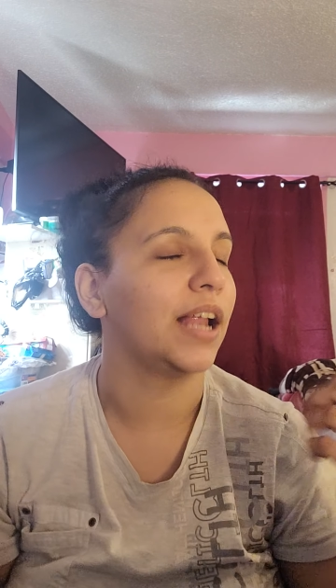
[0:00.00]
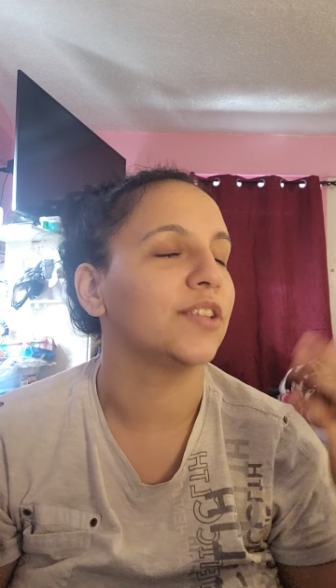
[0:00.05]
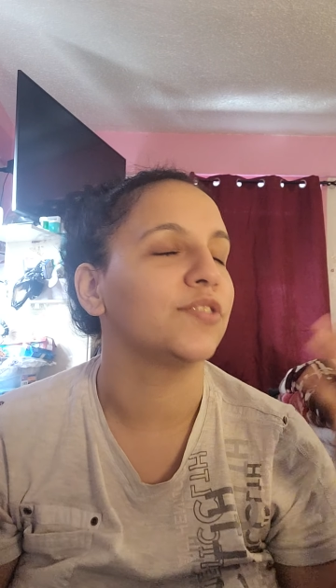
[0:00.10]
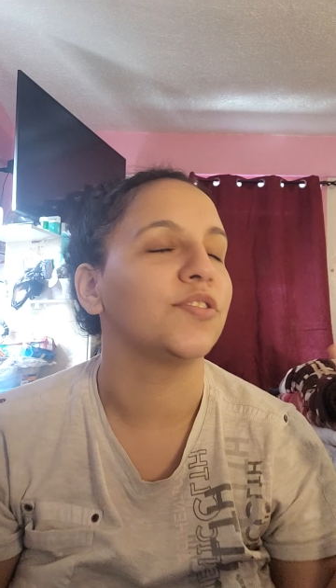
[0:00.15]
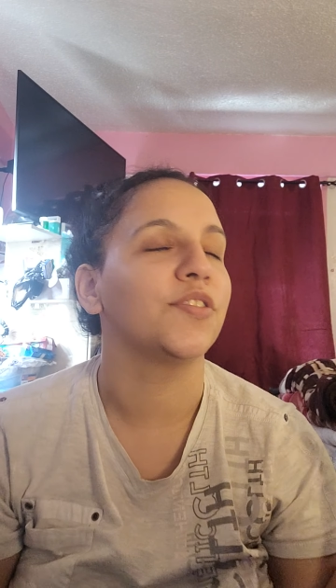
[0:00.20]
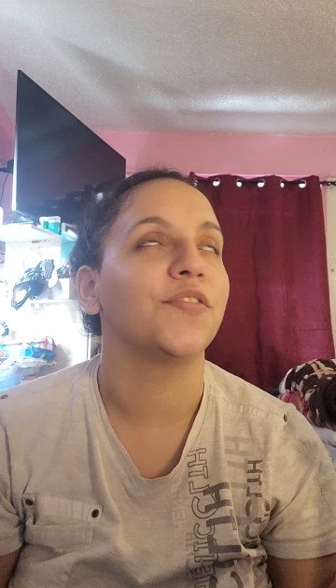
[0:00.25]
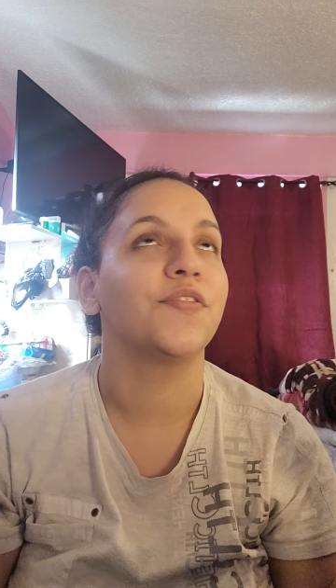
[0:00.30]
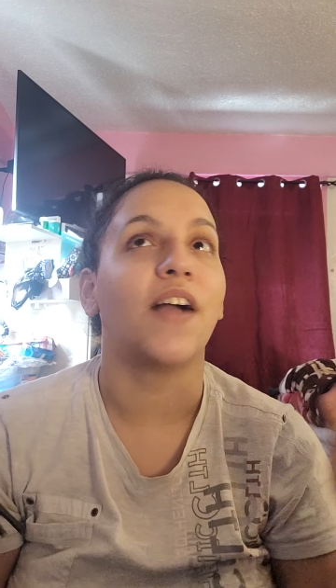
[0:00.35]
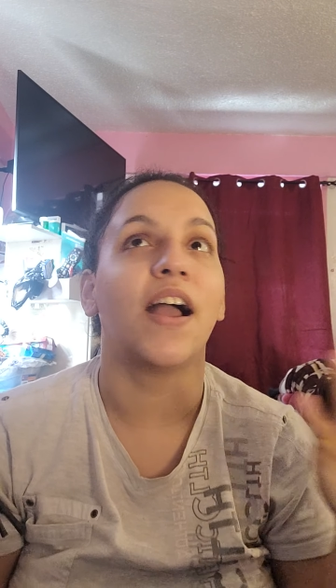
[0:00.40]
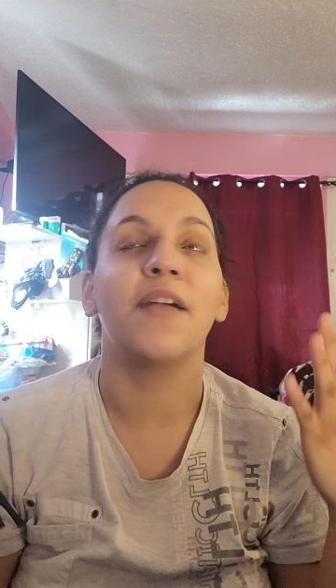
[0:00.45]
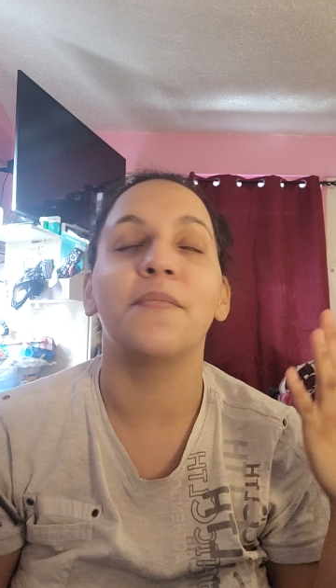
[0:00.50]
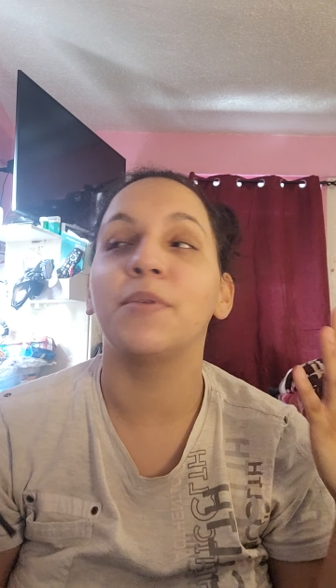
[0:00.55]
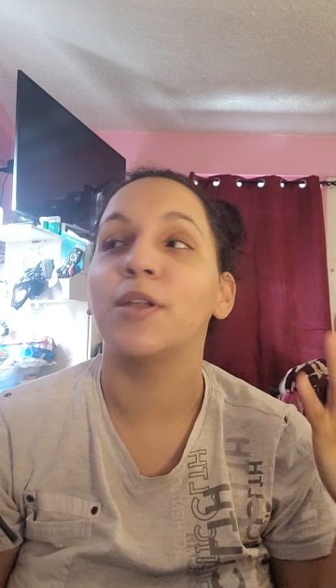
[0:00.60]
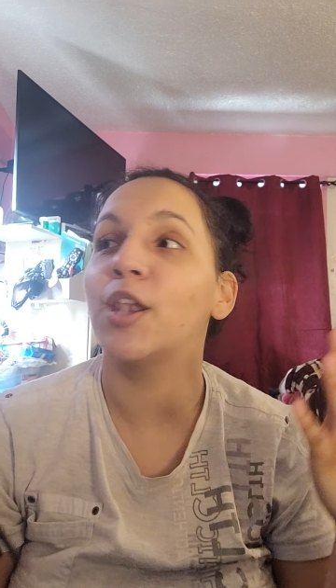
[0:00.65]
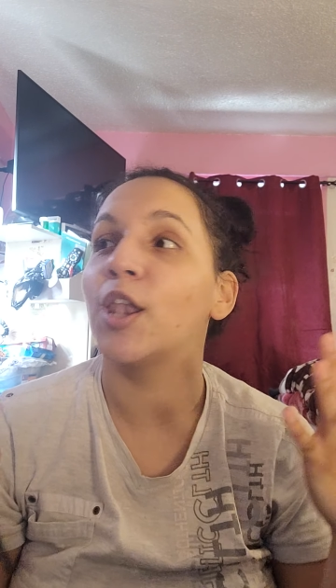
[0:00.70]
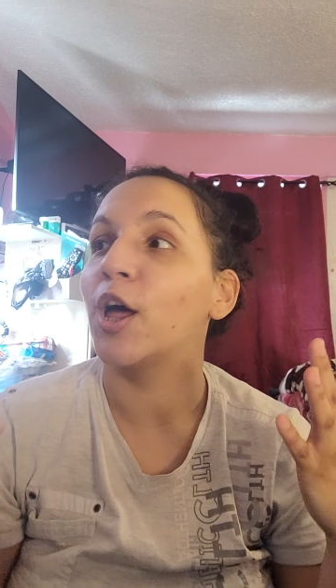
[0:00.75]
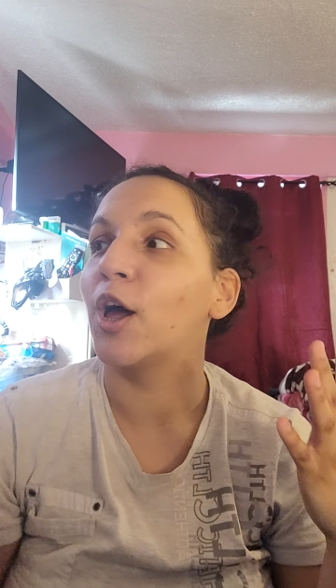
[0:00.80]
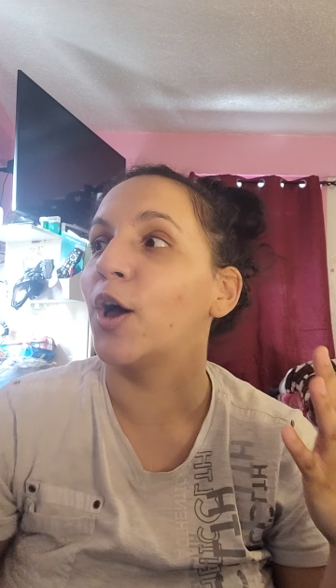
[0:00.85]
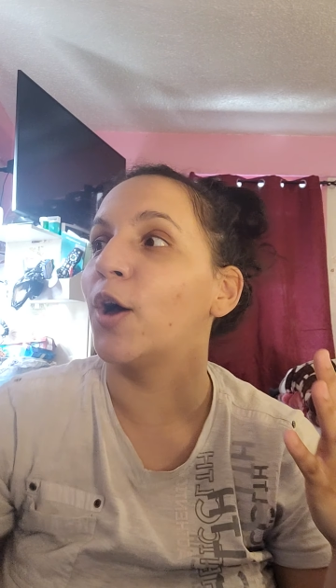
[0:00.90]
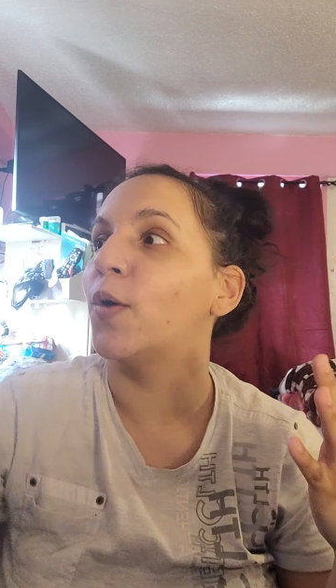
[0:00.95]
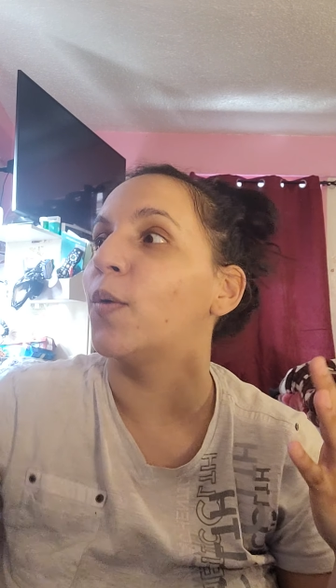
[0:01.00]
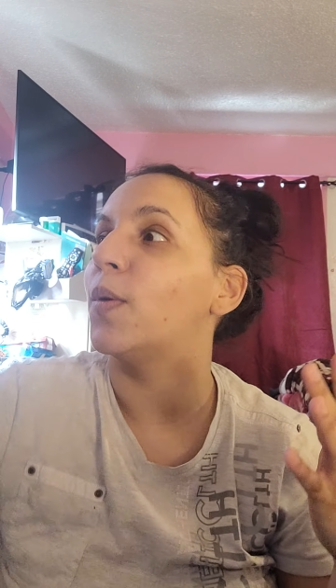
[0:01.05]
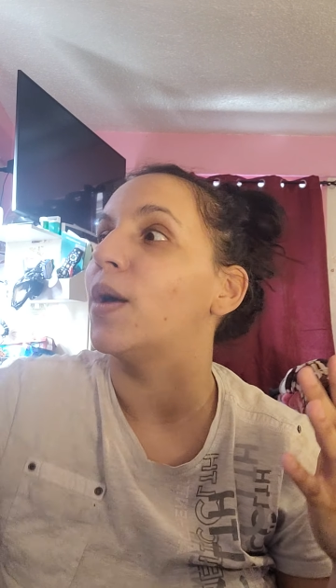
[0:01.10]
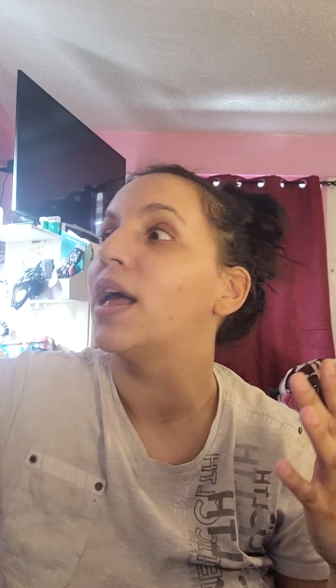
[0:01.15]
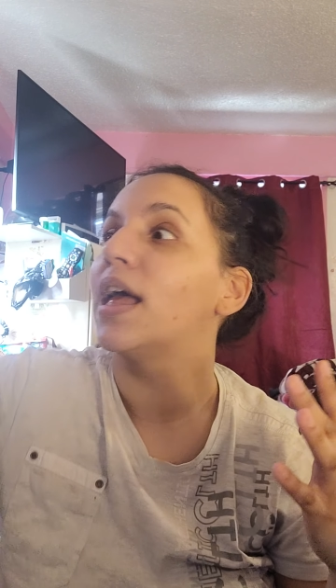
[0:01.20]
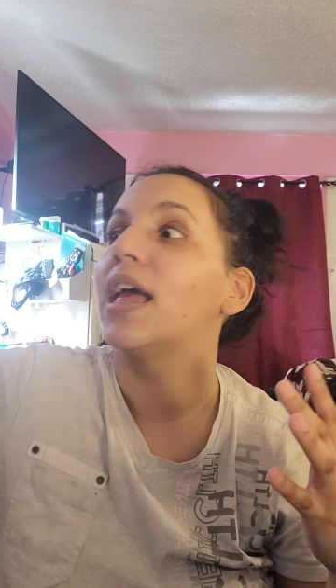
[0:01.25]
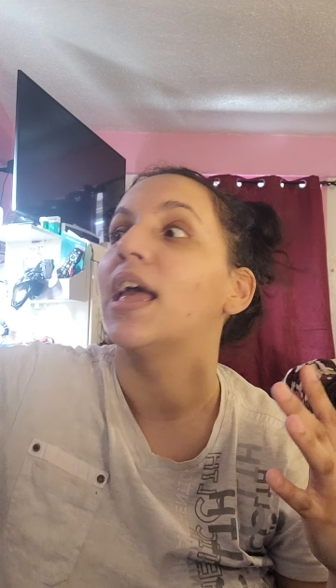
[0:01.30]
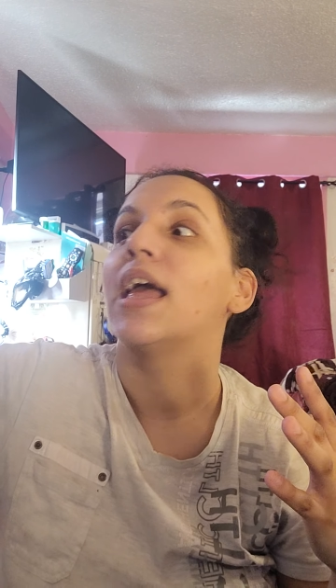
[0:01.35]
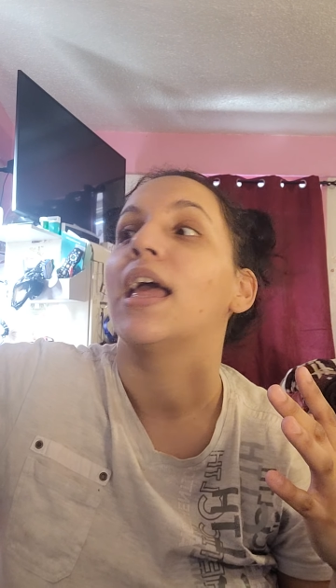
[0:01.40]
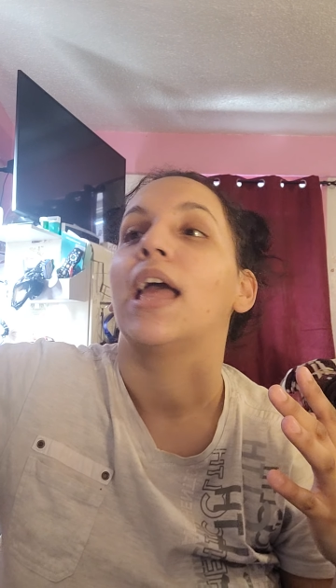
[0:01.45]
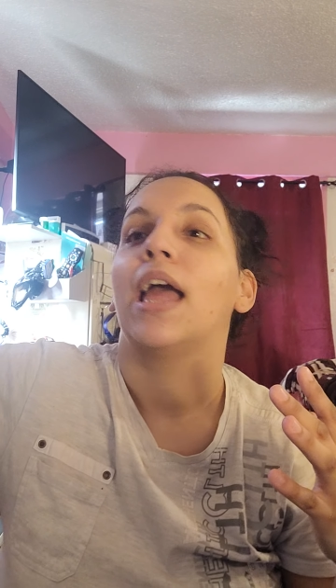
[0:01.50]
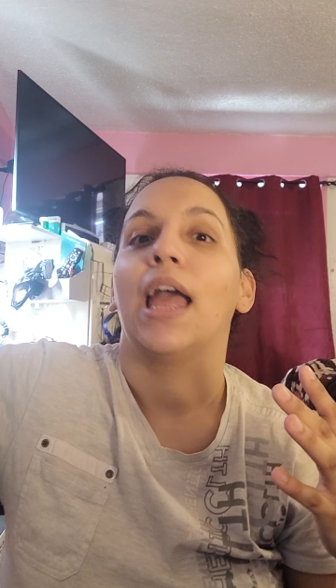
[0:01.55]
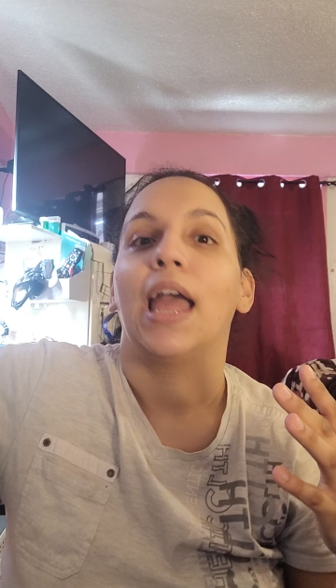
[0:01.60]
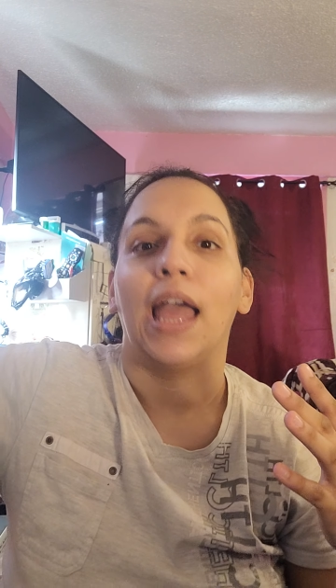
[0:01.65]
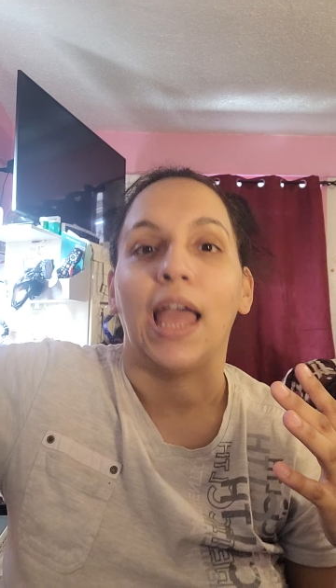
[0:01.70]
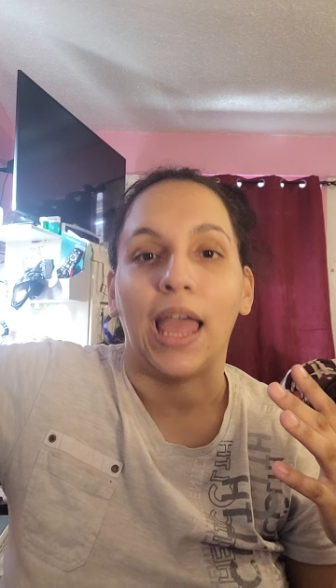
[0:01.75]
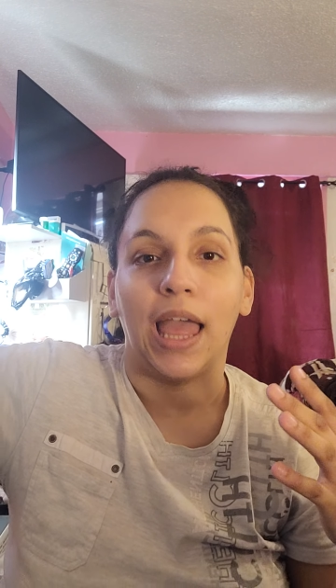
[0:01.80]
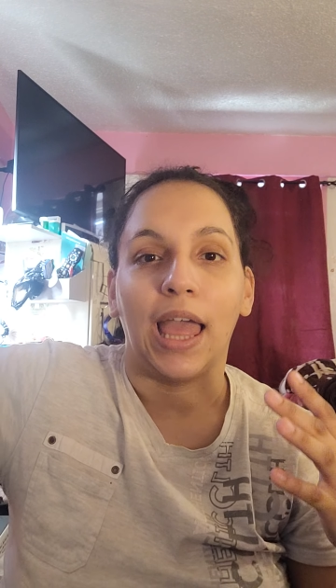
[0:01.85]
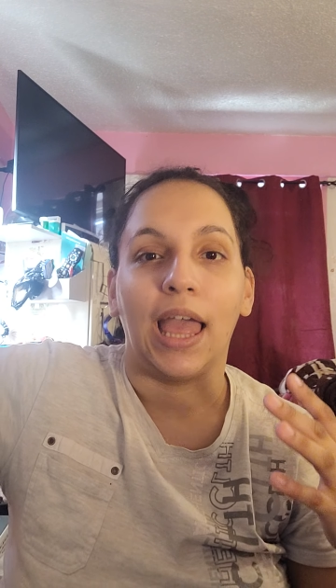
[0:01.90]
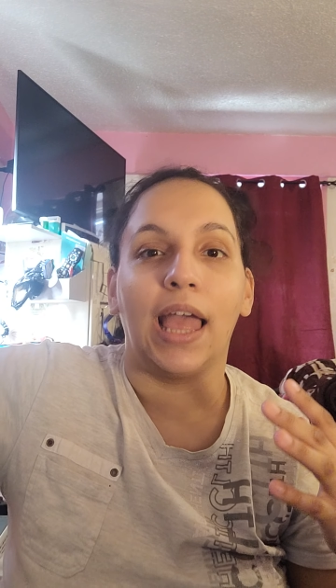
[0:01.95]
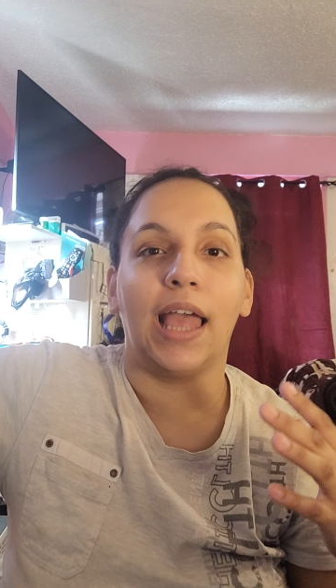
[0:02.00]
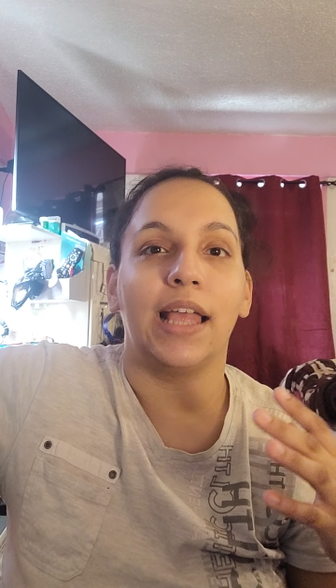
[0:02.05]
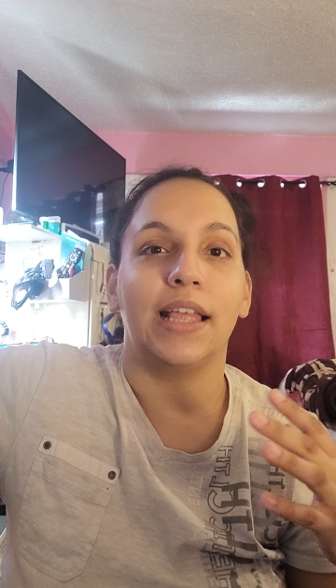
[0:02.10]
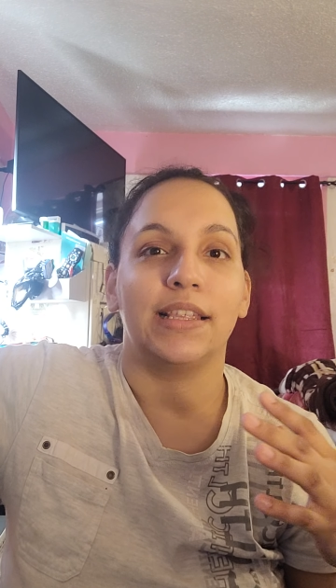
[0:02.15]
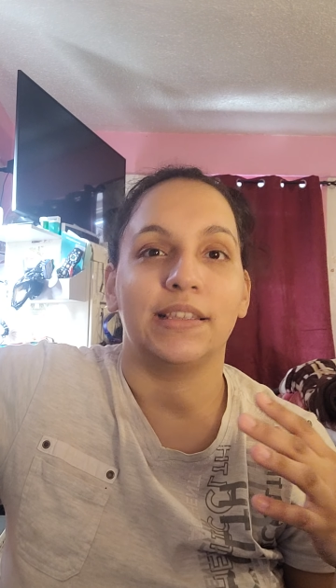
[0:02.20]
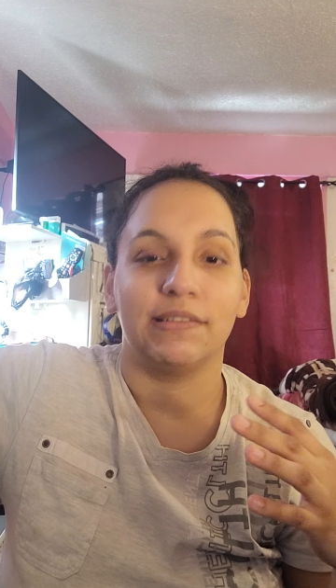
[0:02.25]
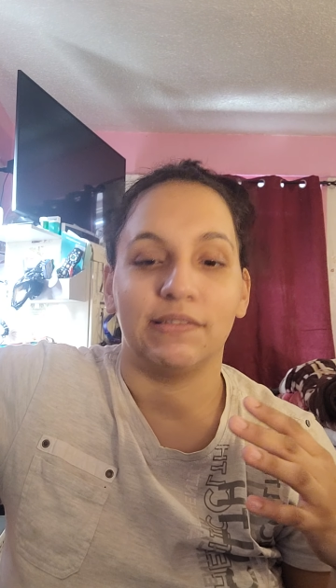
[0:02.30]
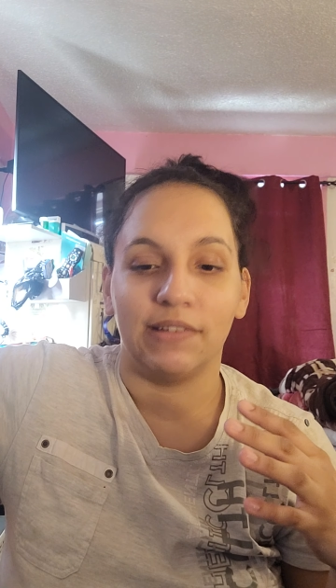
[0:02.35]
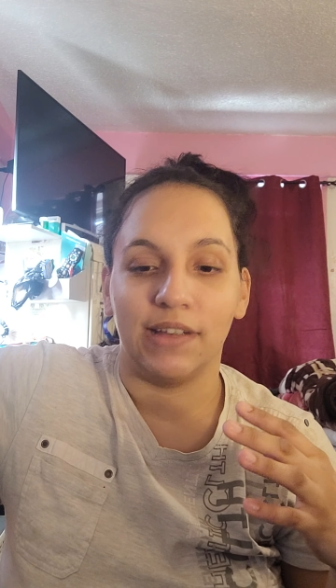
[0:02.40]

Tree, Five Below is